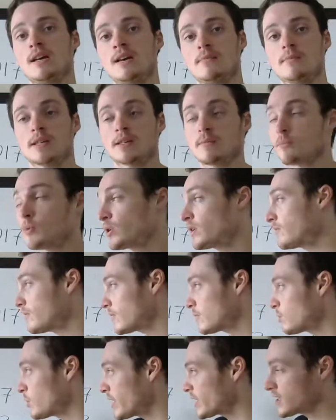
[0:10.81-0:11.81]
I'm going to briefly
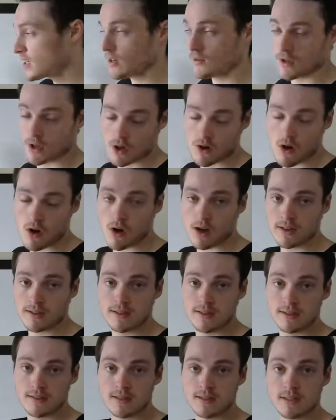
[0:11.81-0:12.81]
break down the
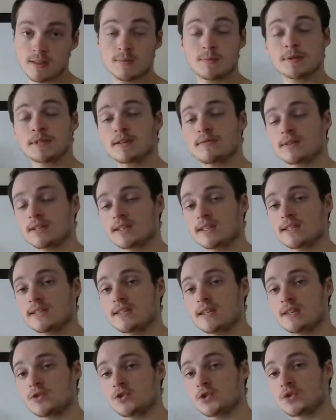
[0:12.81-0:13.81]
costs, specifically
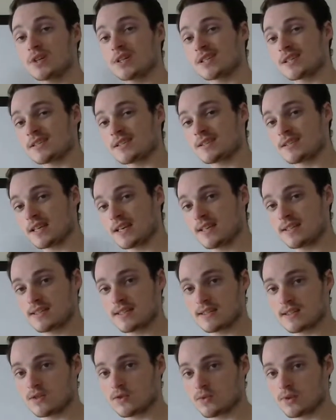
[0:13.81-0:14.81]
that the United States
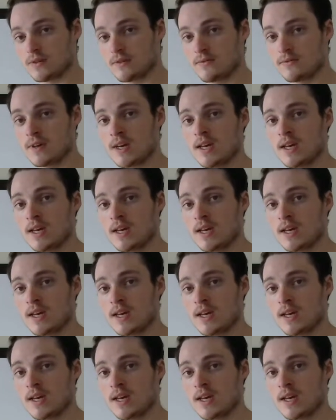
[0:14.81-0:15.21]
has sort of